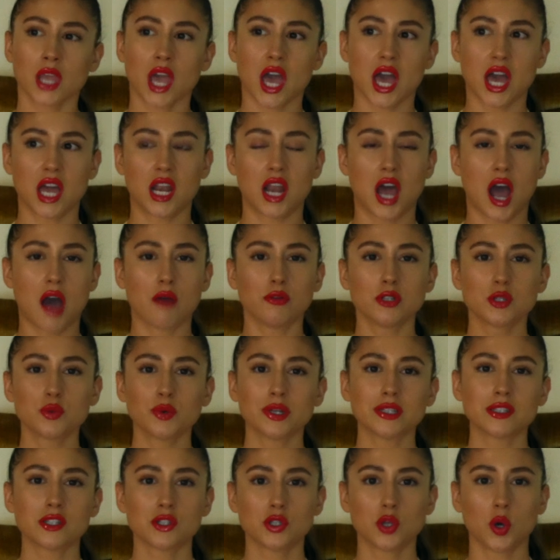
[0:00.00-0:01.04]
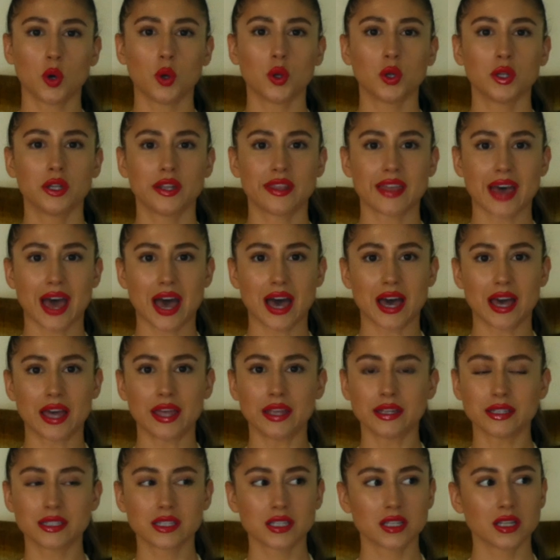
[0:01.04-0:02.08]
and I was once told
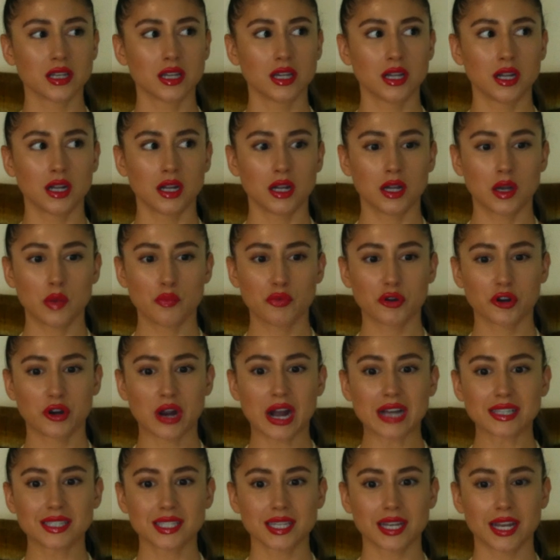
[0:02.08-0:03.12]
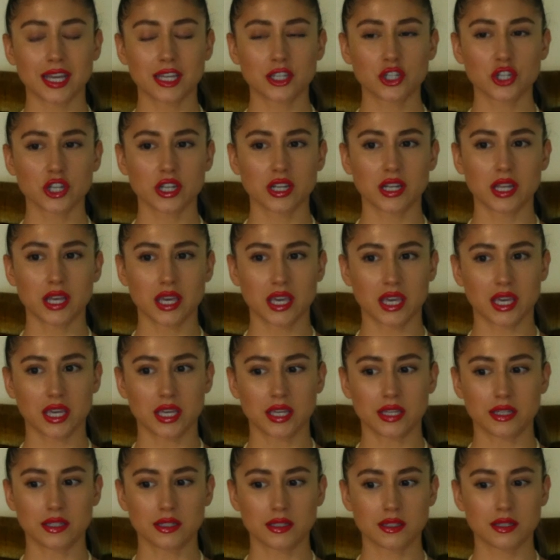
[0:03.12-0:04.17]
that procrastination
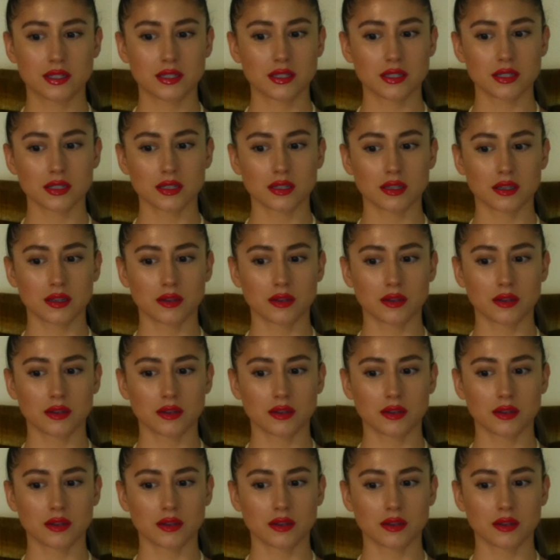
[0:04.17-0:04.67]
is,